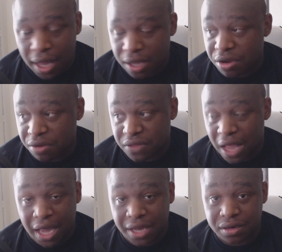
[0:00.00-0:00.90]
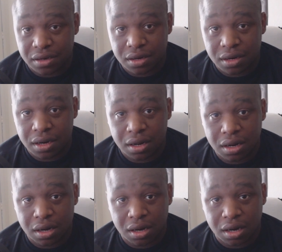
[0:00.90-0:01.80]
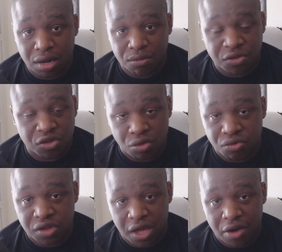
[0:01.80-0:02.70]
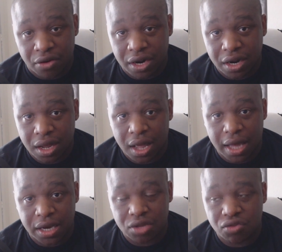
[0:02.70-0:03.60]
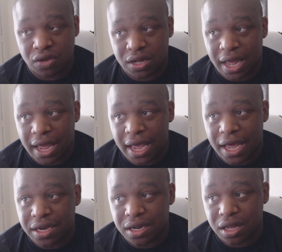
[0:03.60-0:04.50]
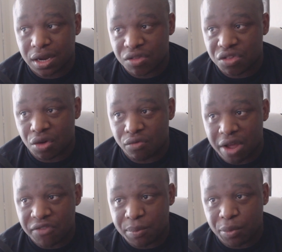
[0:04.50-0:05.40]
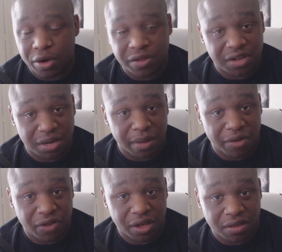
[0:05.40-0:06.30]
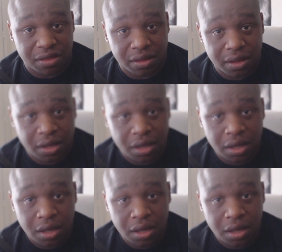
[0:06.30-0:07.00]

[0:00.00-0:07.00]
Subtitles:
I could have died. It was so scary. I literally had an assault rifle pointed in my face.